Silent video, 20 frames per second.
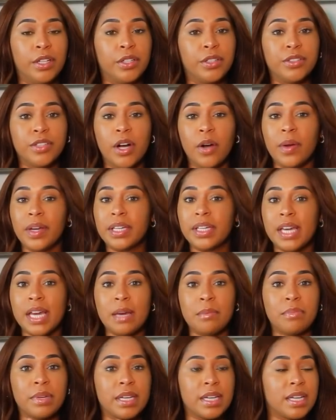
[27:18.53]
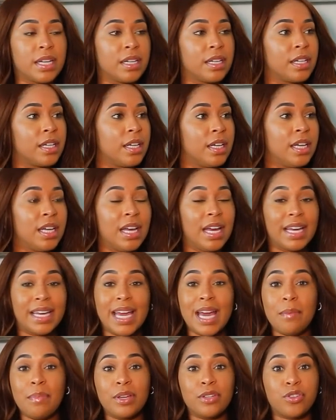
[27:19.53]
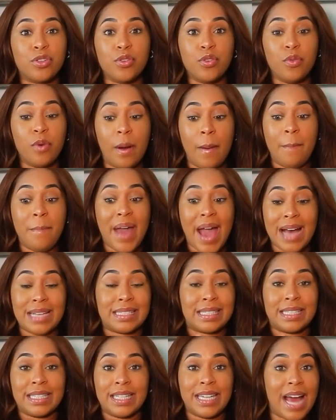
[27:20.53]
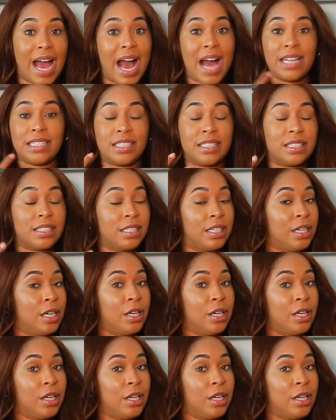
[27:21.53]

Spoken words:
You know, it can't be two masculine ass